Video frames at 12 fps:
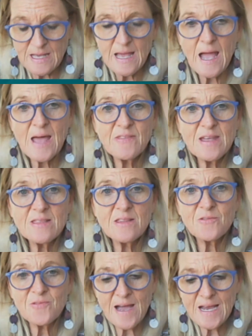And then the
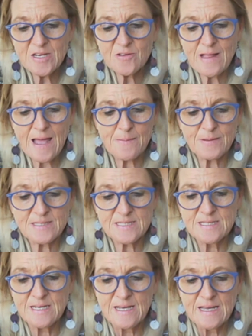final habit
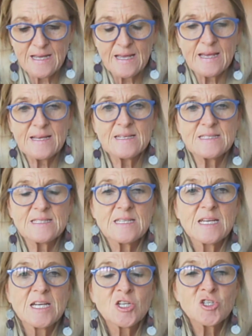is
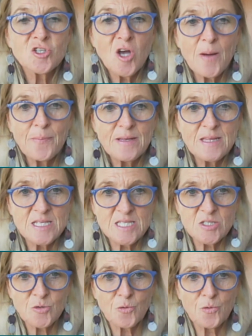sharpen the
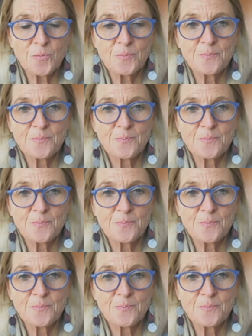saw.